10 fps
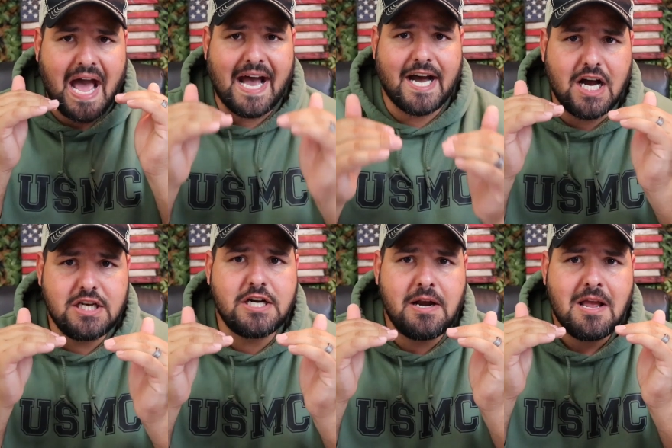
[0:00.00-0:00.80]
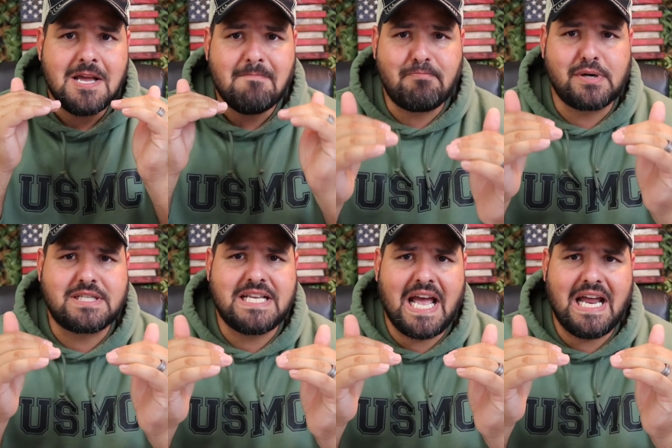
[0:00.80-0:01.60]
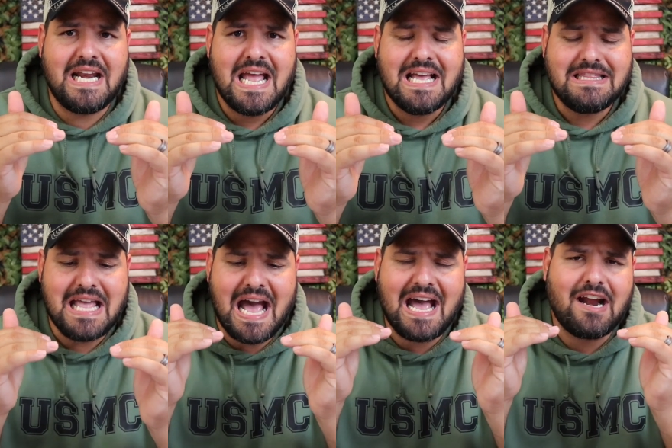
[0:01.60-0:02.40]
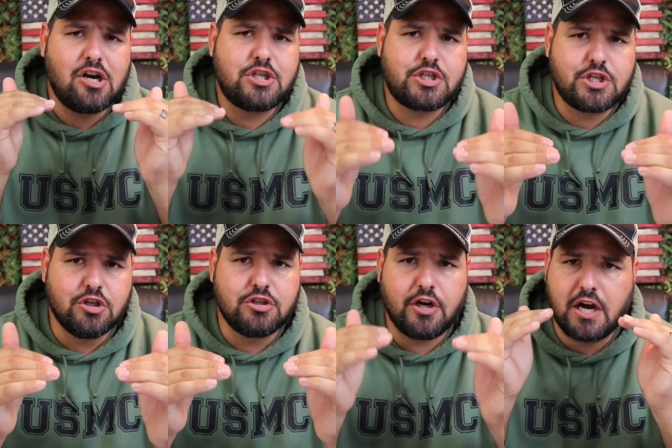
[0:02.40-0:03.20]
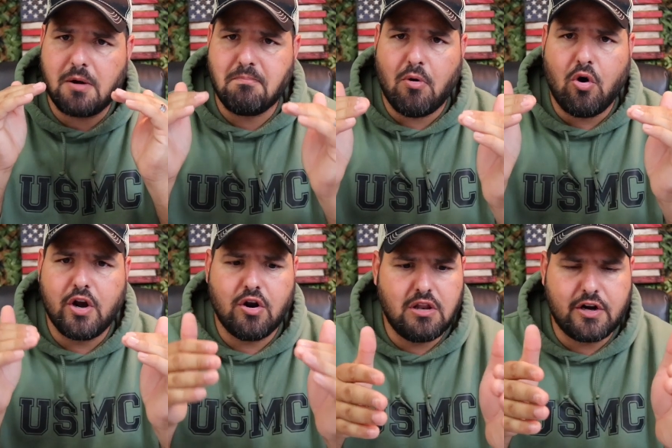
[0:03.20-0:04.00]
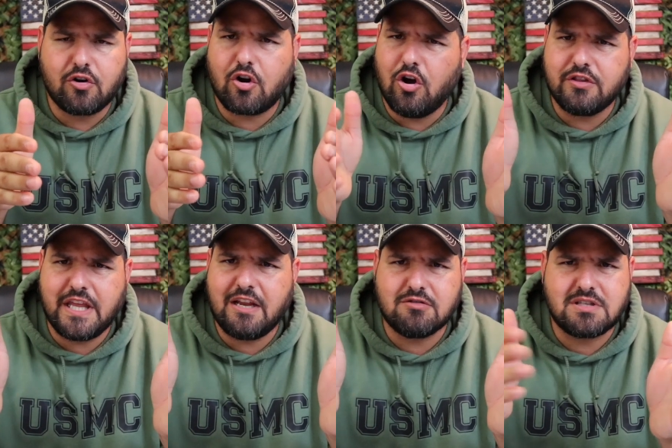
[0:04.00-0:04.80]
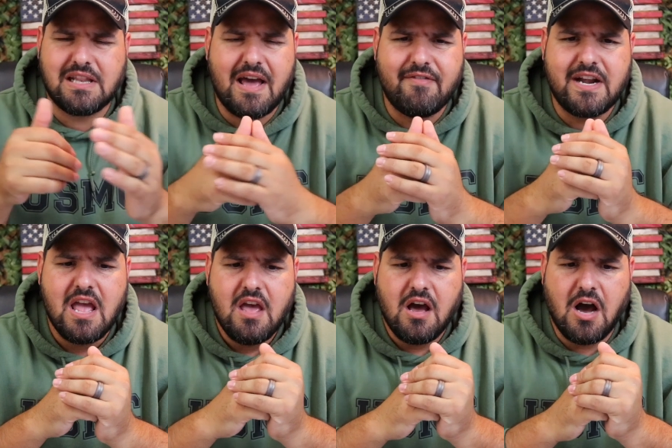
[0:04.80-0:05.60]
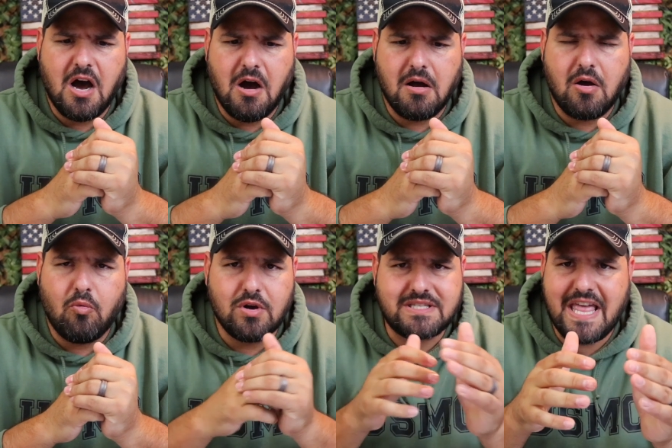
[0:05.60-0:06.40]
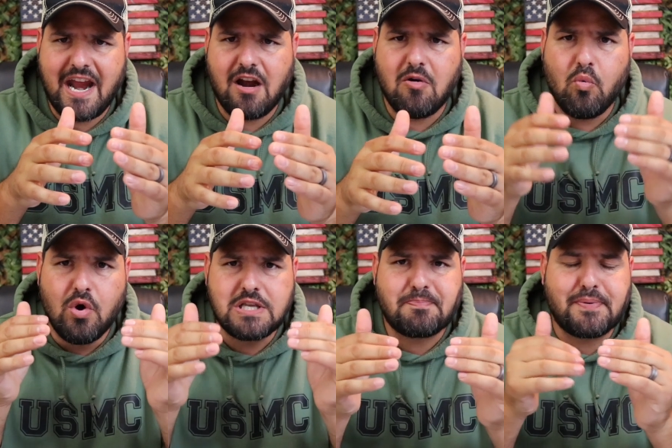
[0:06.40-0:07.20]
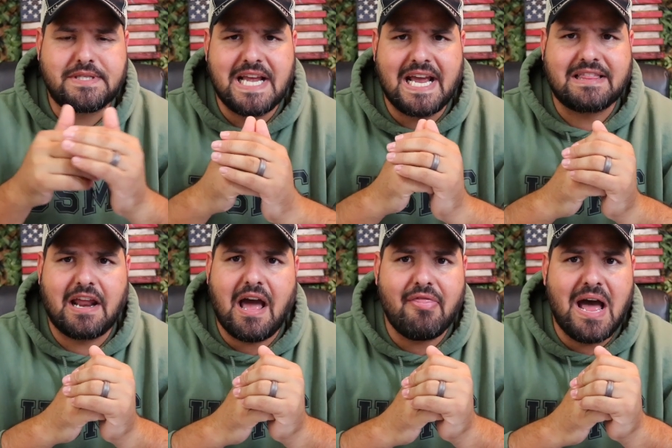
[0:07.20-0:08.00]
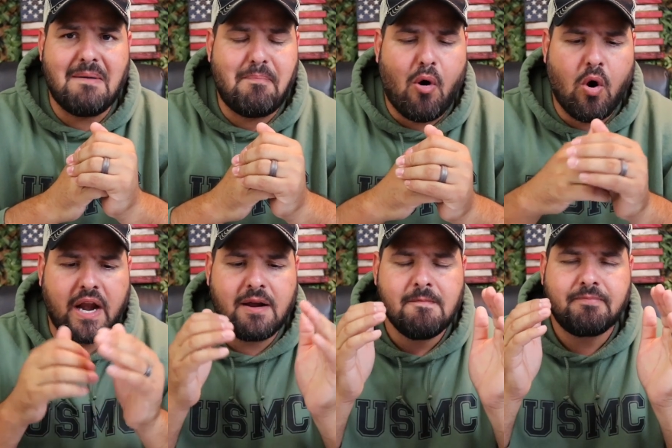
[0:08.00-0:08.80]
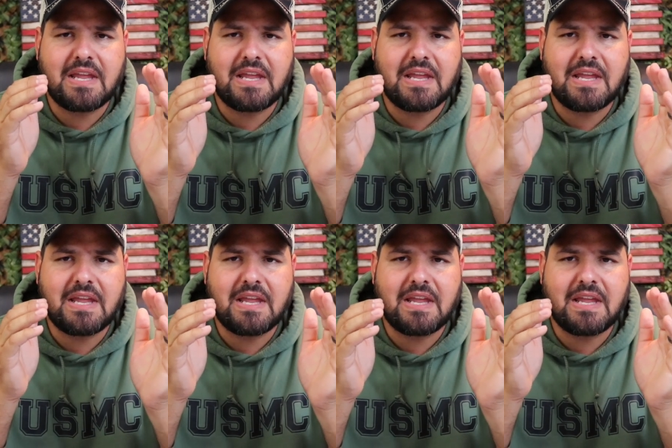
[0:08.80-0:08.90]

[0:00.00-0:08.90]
a hundred percent that her children, her boy or little girl, I think it was 11, uh, was there, was protected. At that point,